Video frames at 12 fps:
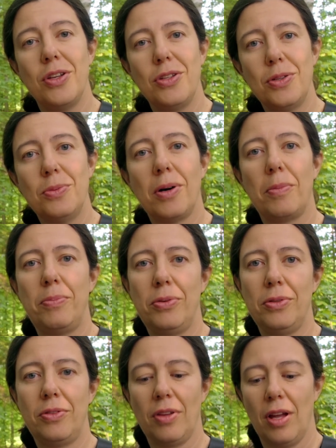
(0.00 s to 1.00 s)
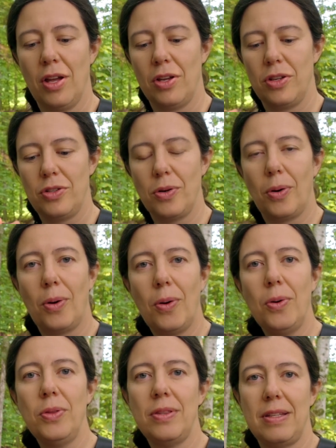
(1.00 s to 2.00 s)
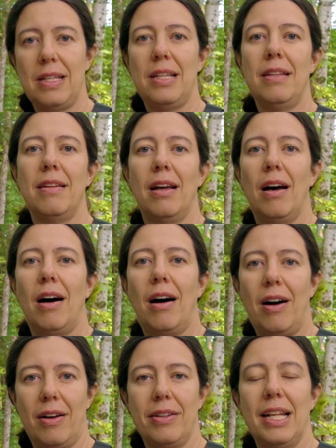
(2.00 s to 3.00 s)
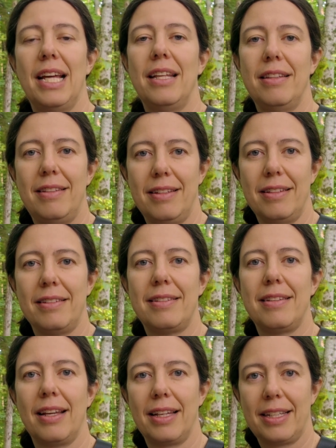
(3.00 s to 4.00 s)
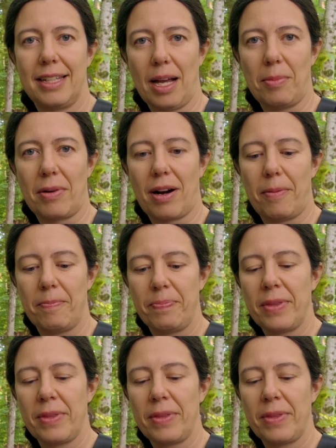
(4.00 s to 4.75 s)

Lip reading: You will put your own need on this camera.